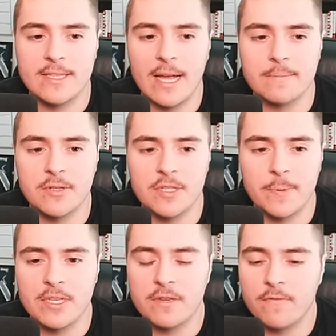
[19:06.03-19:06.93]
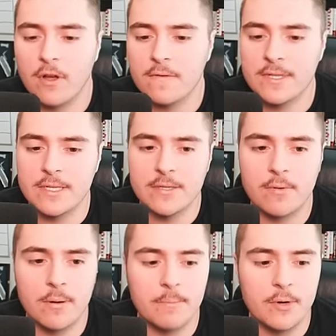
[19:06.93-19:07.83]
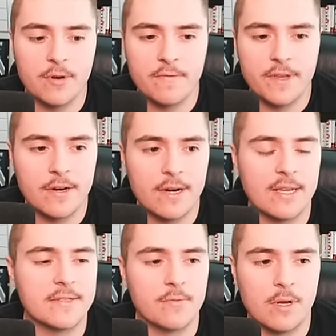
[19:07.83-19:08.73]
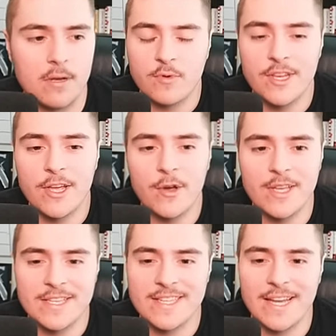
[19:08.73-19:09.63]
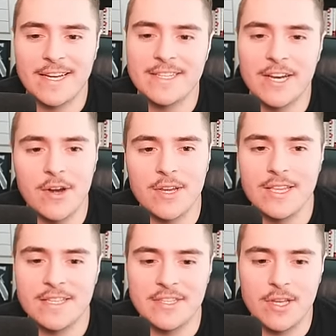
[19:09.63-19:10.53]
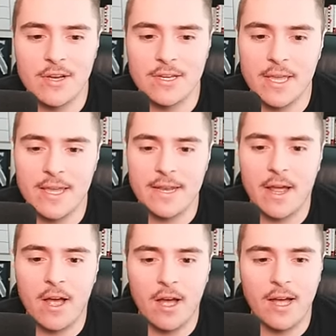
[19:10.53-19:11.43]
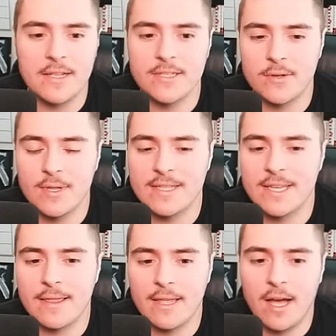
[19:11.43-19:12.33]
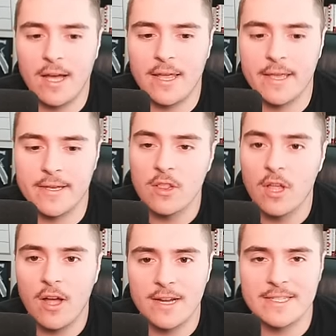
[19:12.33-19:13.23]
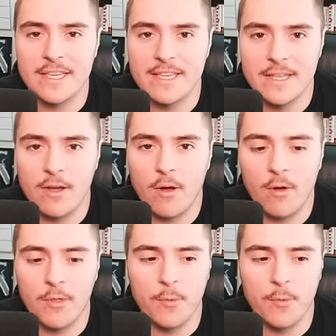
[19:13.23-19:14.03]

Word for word: time Sir Sponge evolves into a motivator as well. We know his secondary is young and hot, so let's get the hot hand locked in all the